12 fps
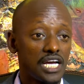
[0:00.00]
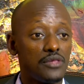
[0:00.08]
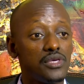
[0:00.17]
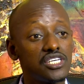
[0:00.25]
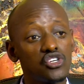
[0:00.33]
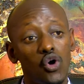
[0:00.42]
In
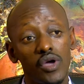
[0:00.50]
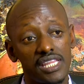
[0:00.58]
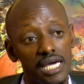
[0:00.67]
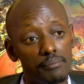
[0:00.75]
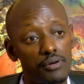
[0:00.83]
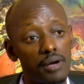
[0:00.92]
this knowing
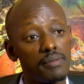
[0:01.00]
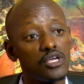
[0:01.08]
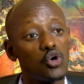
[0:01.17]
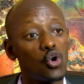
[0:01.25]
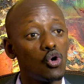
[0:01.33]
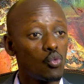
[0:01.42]
them, probably
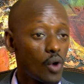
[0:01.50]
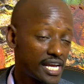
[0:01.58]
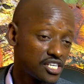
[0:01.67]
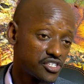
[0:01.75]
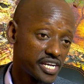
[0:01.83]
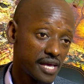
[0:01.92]
you're
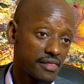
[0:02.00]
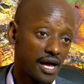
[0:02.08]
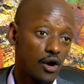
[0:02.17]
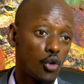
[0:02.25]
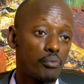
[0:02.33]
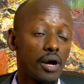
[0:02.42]
working together
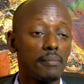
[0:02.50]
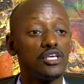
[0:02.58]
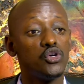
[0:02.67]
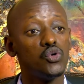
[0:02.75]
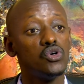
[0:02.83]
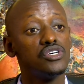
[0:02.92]
or probably
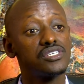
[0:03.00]
you